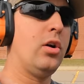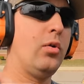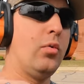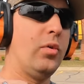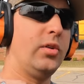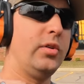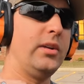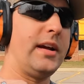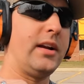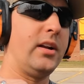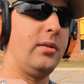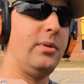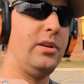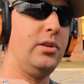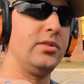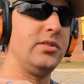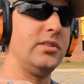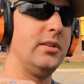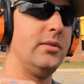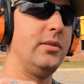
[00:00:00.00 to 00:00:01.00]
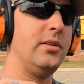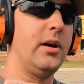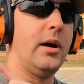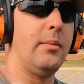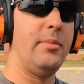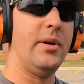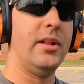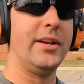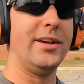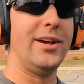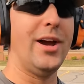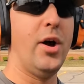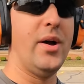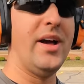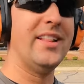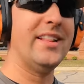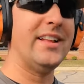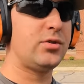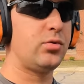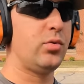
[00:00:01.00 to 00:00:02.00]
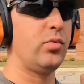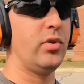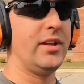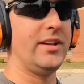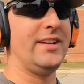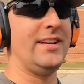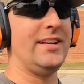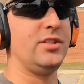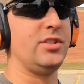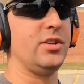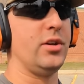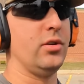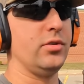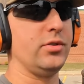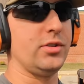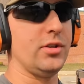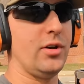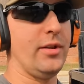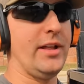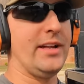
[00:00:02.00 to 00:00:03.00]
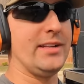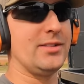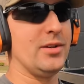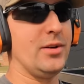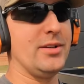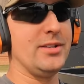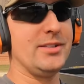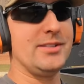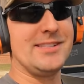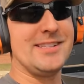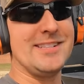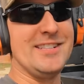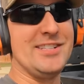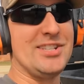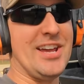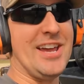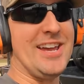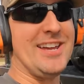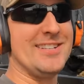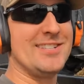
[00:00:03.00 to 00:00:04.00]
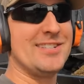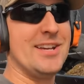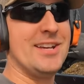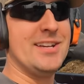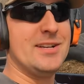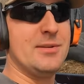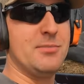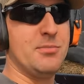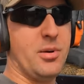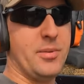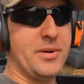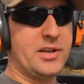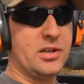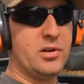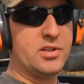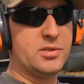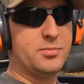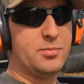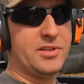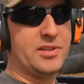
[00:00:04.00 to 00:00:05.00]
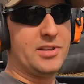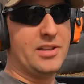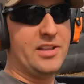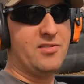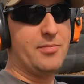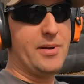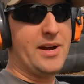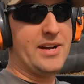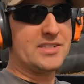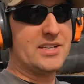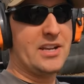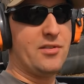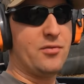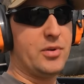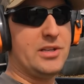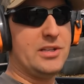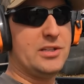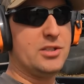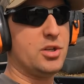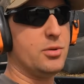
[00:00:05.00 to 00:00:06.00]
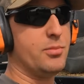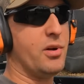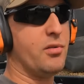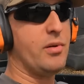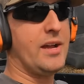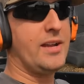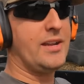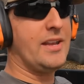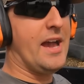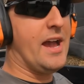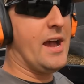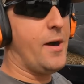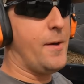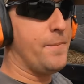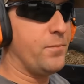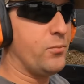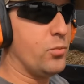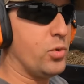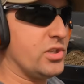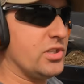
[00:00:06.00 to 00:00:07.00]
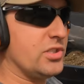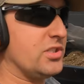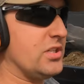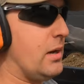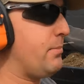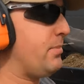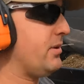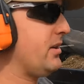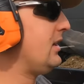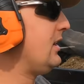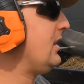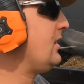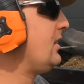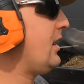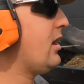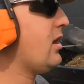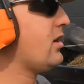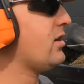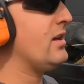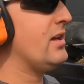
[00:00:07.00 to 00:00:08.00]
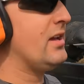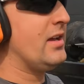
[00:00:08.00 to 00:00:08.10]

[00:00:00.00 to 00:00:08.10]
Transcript: We're not going to be using the billy goat unless we really need to. So that's always can change. But we can always put the leaf box on if we need to. But right now, we're just dumping it in here.